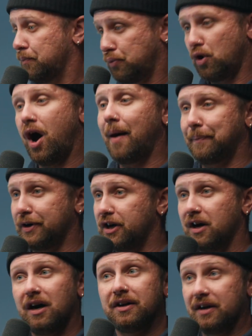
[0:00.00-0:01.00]

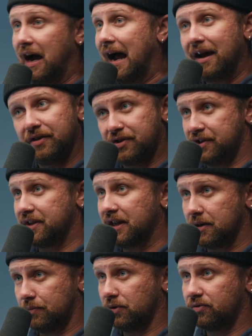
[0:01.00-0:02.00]
proper, un-
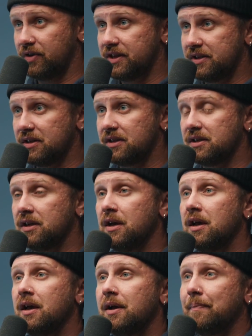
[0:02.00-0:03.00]
understandable reasons.
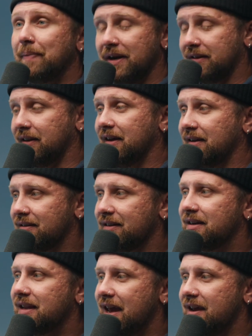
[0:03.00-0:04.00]
But at the end of
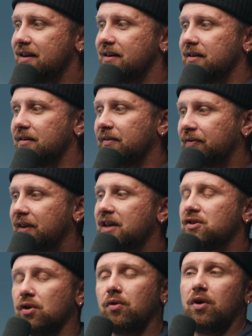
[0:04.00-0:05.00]
the day, they
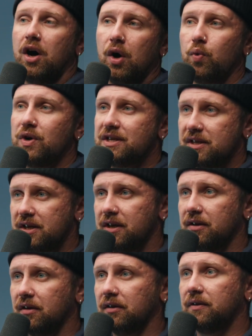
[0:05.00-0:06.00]
don't always
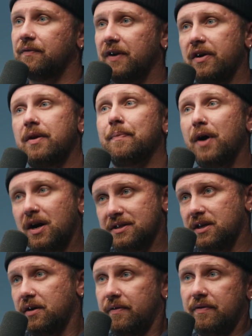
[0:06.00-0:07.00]
yield very
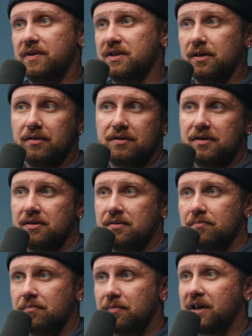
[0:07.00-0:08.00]
positive results
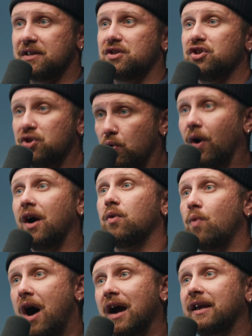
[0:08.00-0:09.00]
because okay. you are
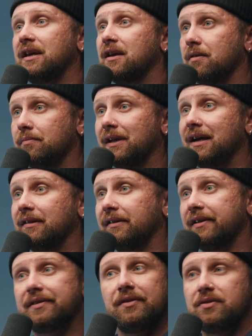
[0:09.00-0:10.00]
walking in
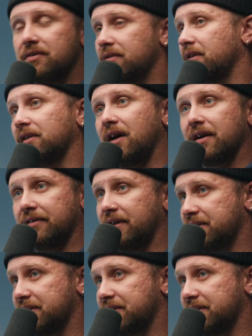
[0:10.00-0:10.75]
blindly. So you, a lot of